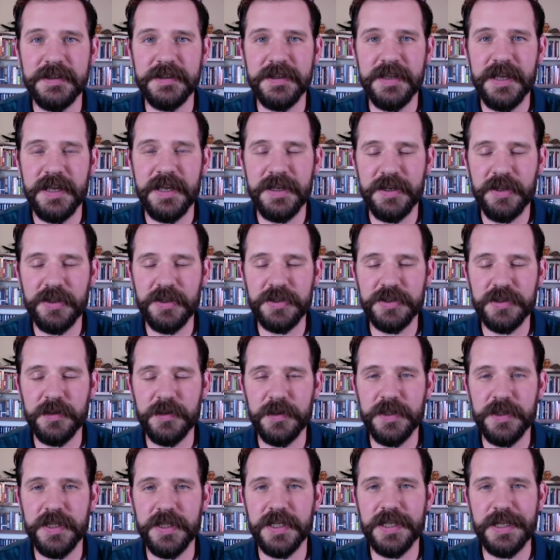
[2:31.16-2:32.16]
and also
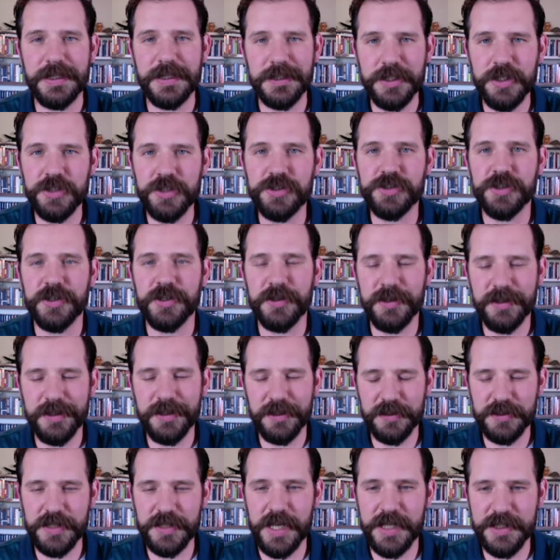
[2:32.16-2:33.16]
within like literature and
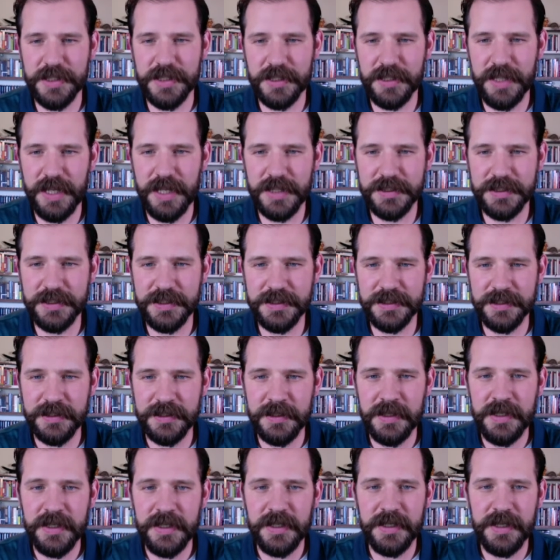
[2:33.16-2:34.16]
those kinds of classes.
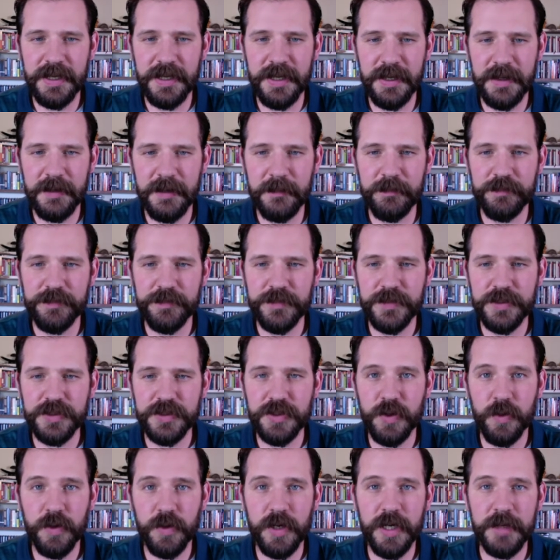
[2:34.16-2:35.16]
Um,
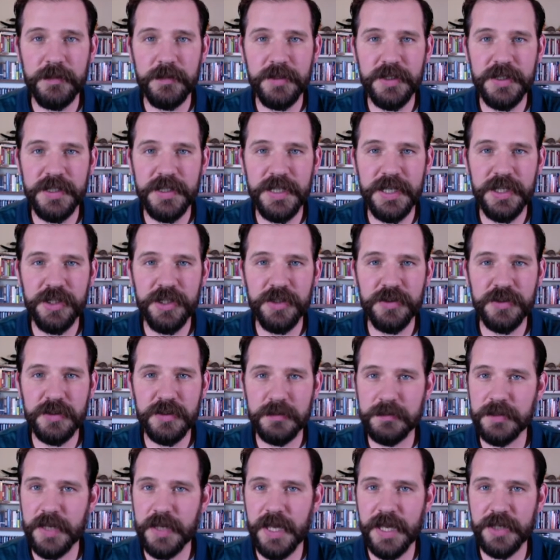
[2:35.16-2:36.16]
so we're going to be giving you
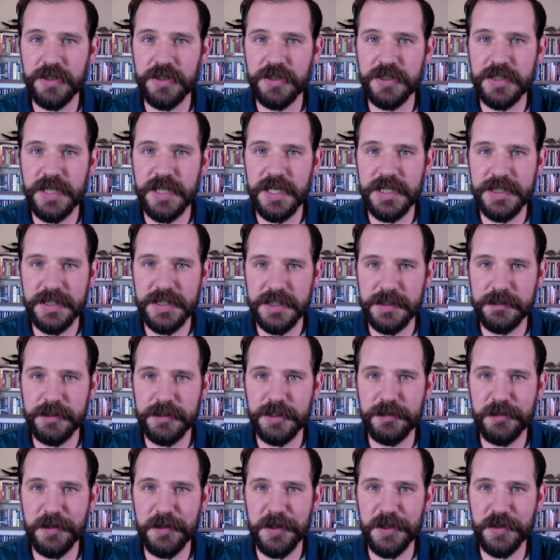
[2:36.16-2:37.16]
some exercise and some
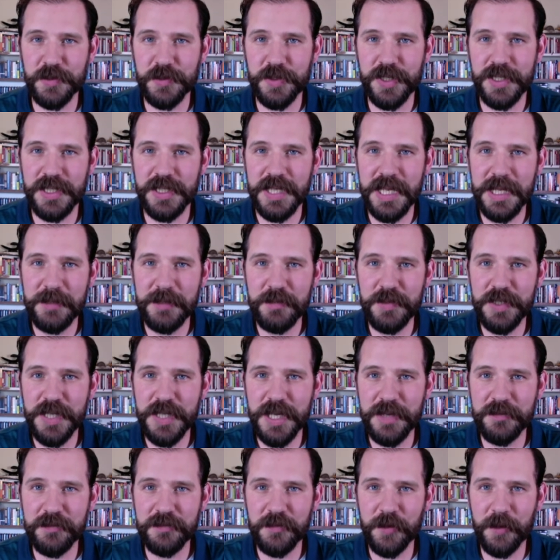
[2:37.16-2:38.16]
experience within the
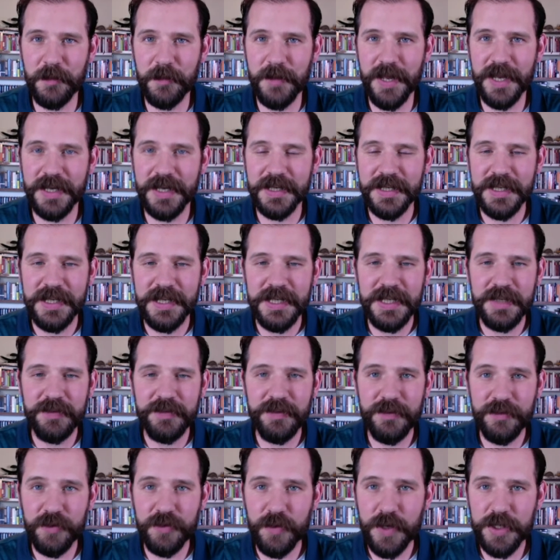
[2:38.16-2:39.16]
APA format. If
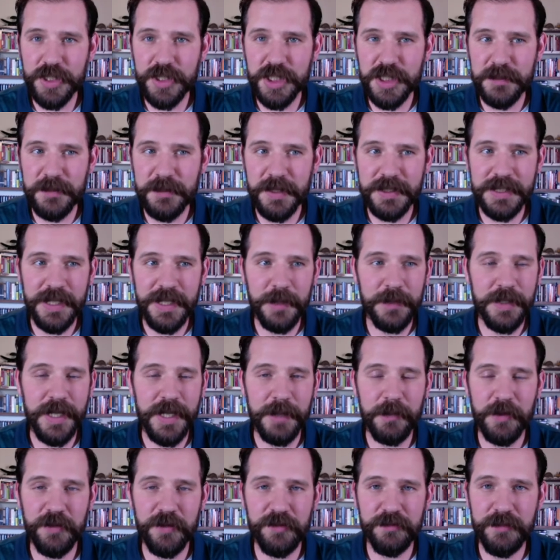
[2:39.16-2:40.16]
you have questions about that, we
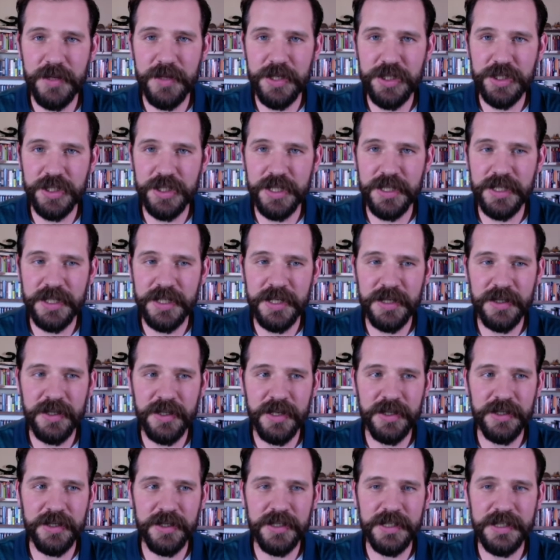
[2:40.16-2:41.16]
got more information in there
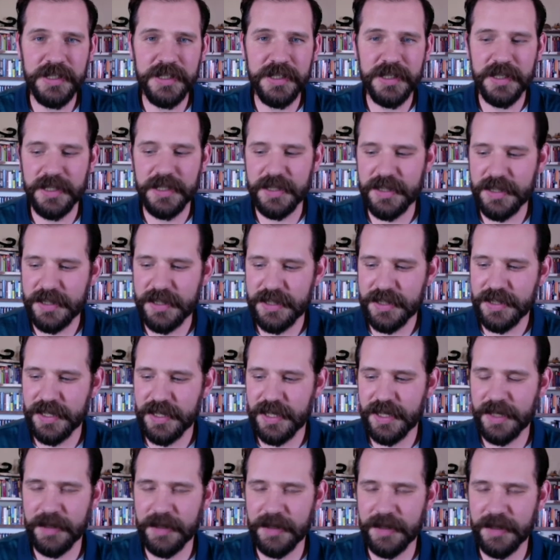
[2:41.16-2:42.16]
underneath the
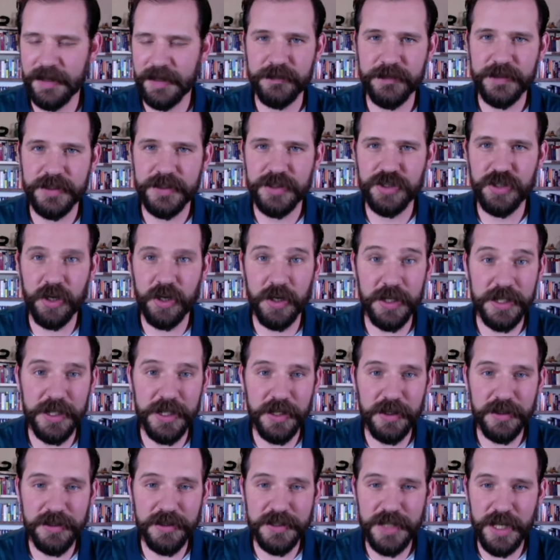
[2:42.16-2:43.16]
um, Start
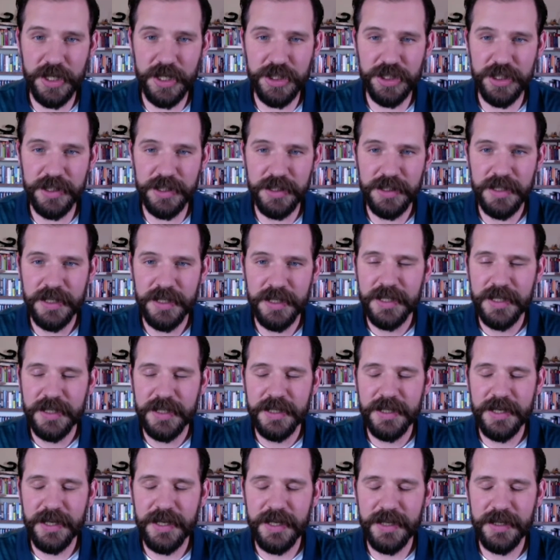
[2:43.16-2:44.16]
Here section.
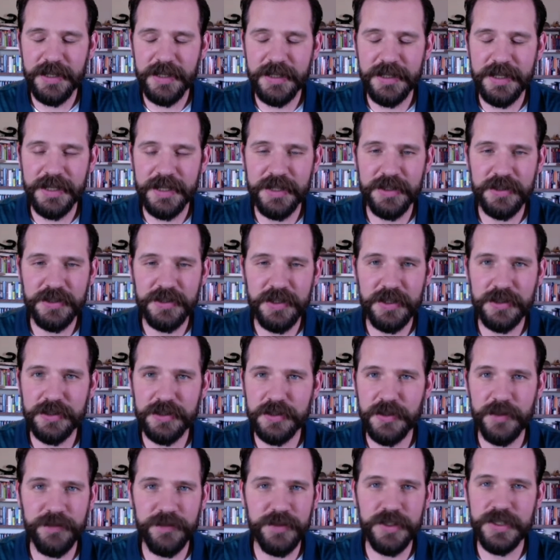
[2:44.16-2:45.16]
Uh, and there's
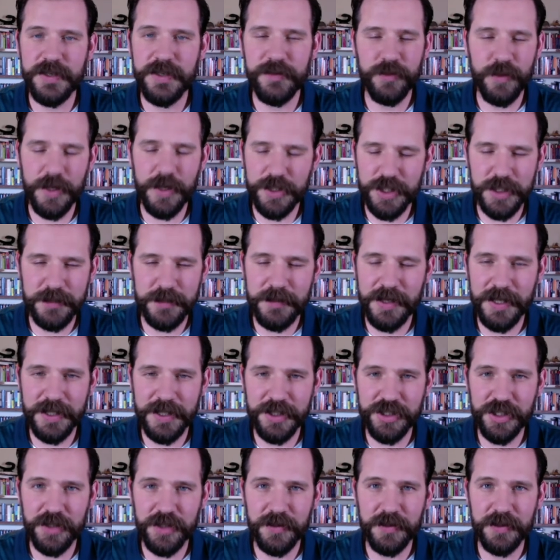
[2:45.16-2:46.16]
also, if you just have questions about it
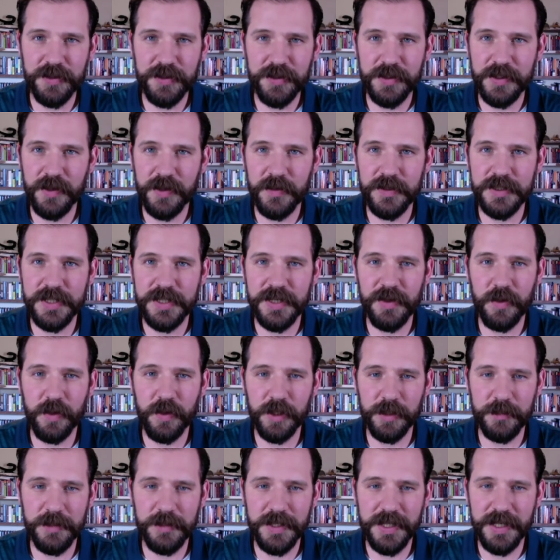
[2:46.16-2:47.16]
in general, you can always get a
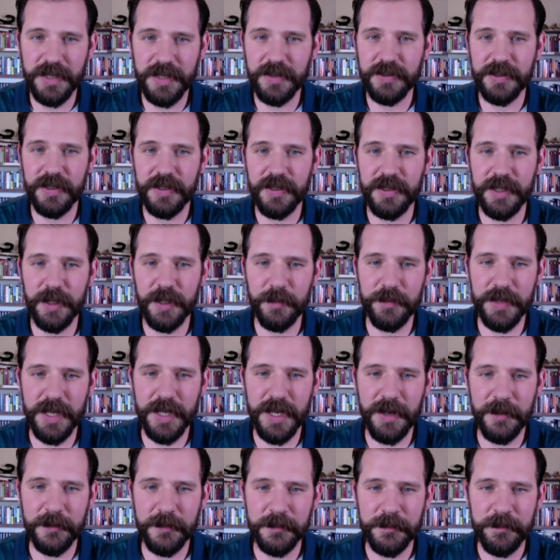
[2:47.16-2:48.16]
hold of me and I'll, I'll help you
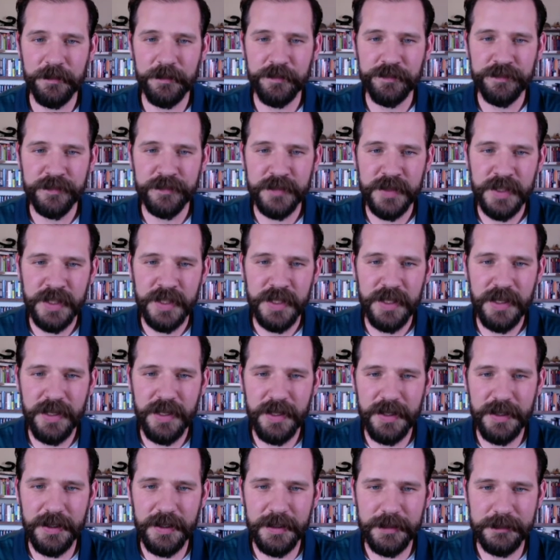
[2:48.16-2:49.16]

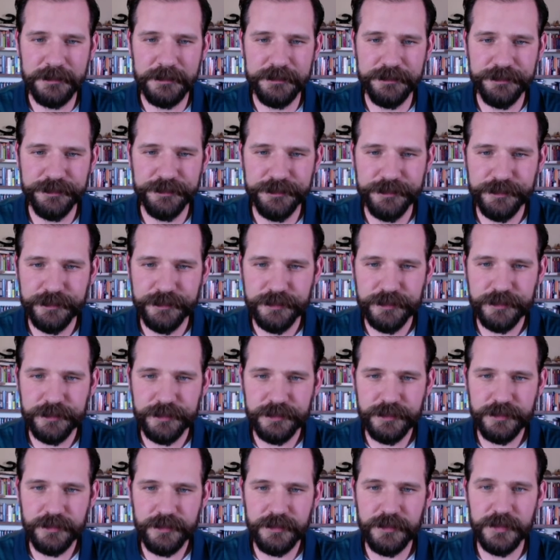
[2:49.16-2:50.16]
out. Um,
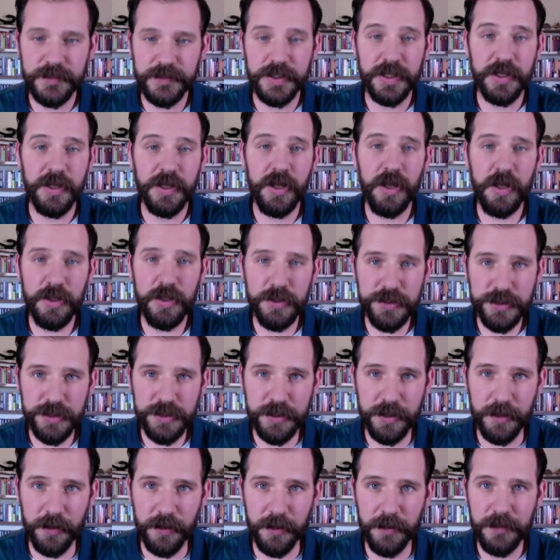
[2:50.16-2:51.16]

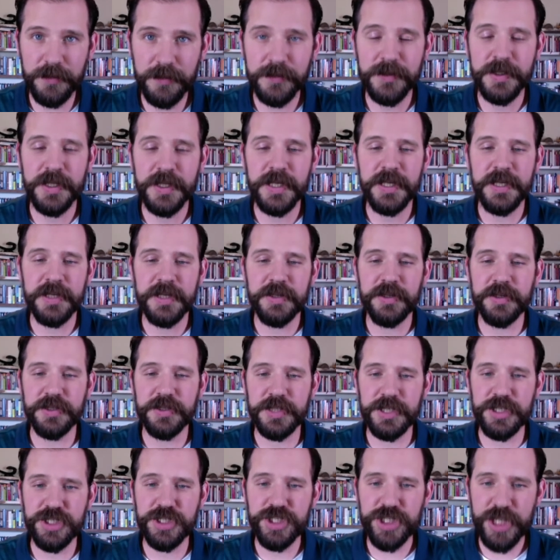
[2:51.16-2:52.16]
also, there's
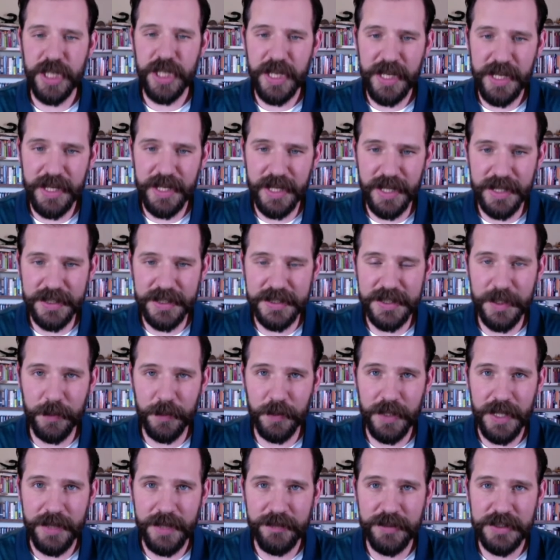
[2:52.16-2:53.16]
a chance that
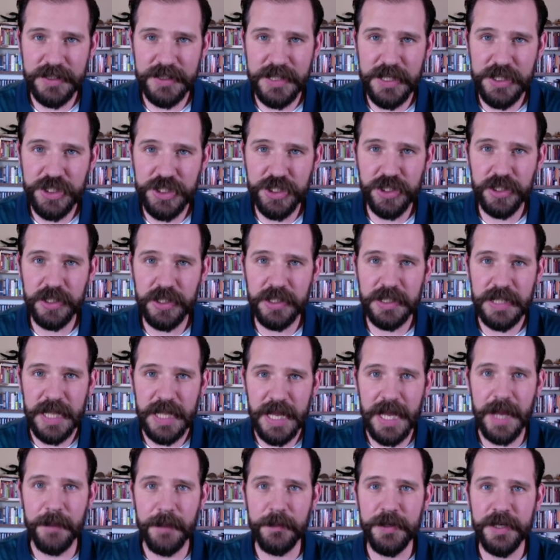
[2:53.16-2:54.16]
we'll have a digital
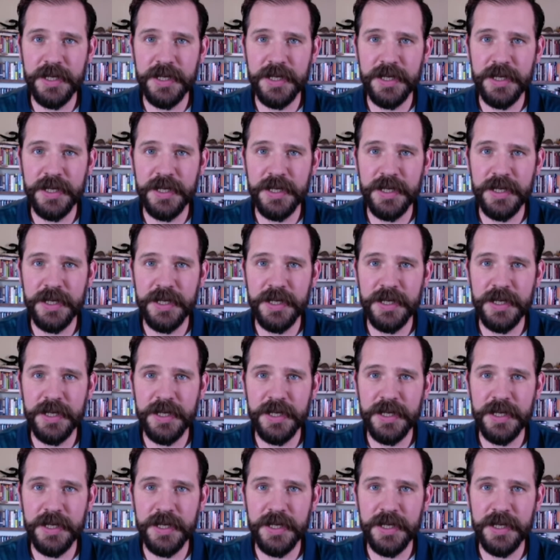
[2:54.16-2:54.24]
lab